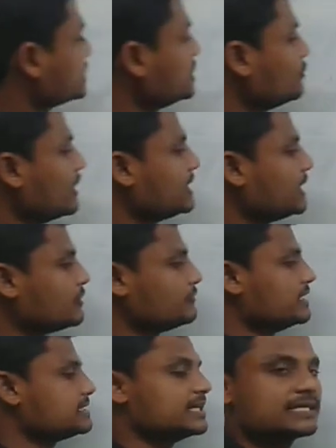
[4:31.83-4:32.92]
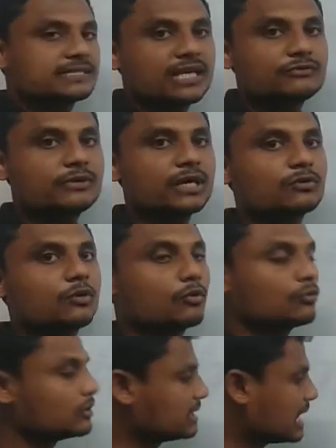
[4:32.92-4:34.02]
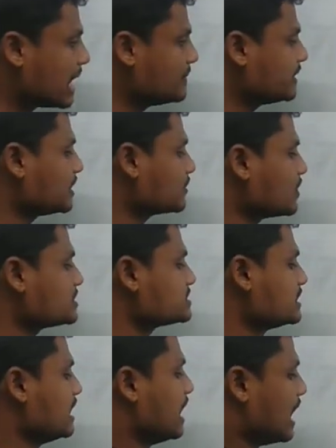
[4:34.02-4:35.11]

the wildlife diseases that we are coming across,